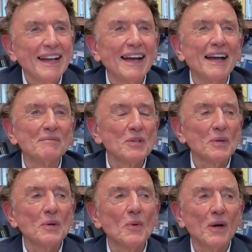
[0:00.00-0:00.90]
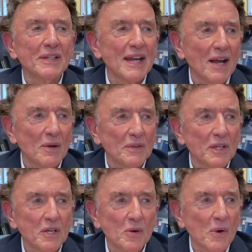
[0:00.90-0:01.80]
I'm doing work now on the
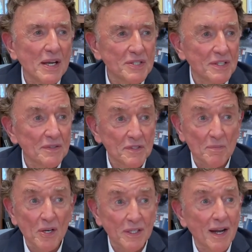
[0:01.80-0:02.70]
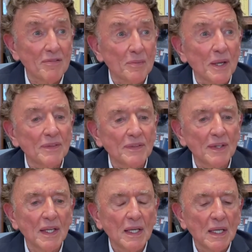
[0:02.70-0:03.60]
curation of smart governments
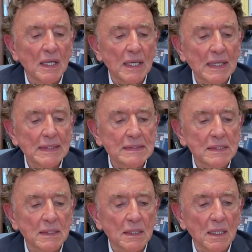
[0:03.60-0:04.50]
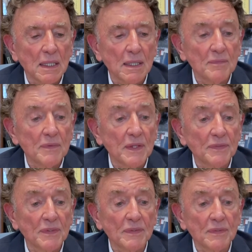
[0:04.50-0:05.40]
and uh,
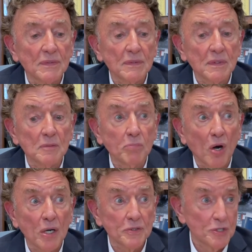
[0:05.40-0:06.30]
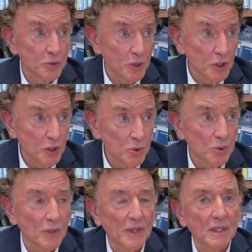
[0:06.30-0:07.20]
this is in part due to
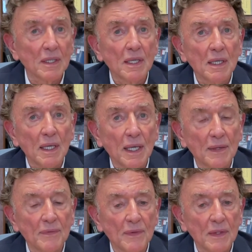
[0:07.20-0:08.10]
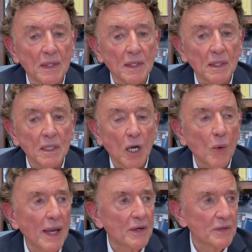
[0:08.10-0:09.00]
you and, and the co
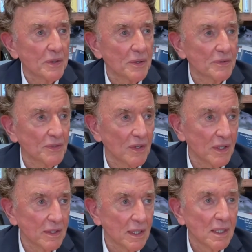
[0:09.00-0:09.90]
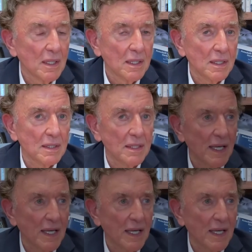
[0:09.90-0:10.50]
editors on the